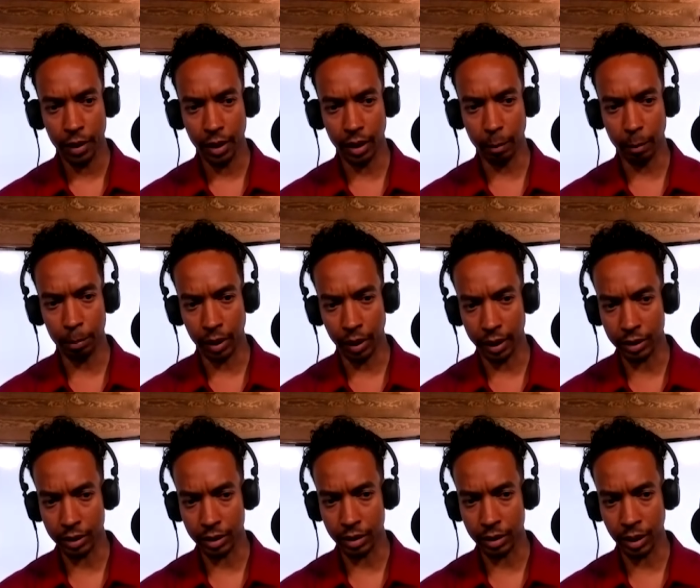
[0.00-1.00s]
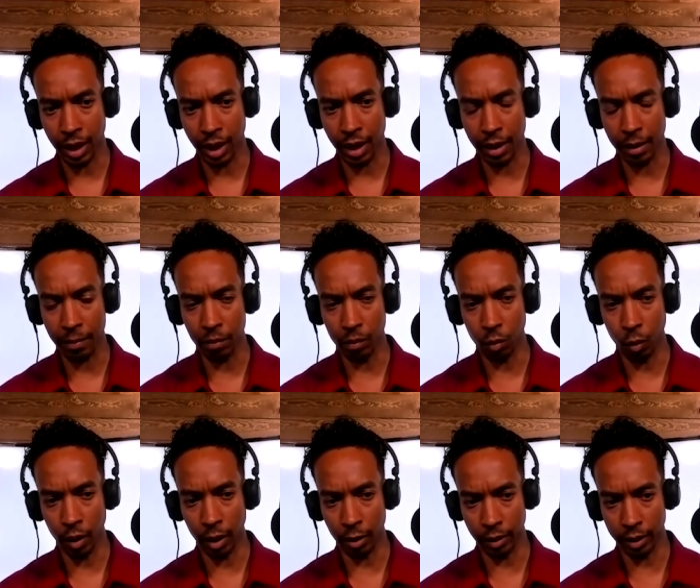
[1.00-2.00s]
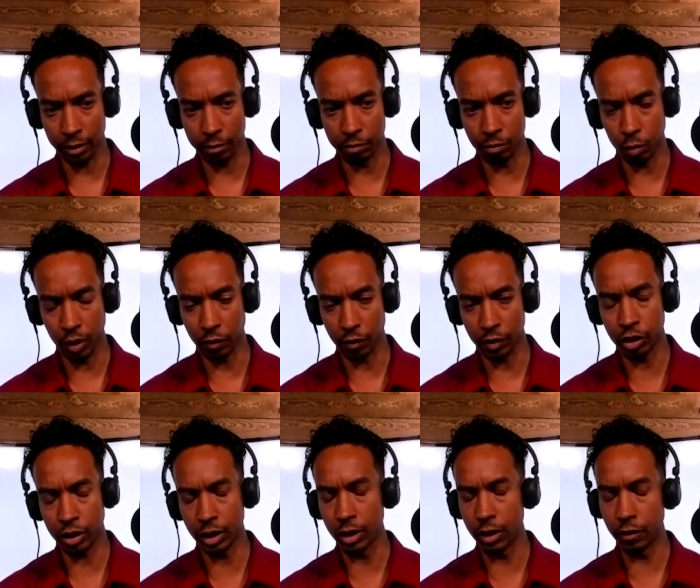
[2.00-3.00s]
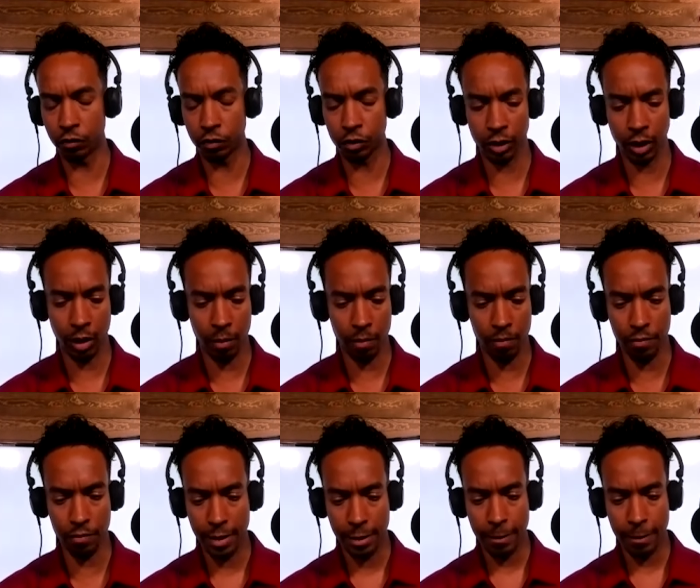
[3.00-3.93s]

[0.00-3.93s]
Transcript: in a place and time wherein we've achieved some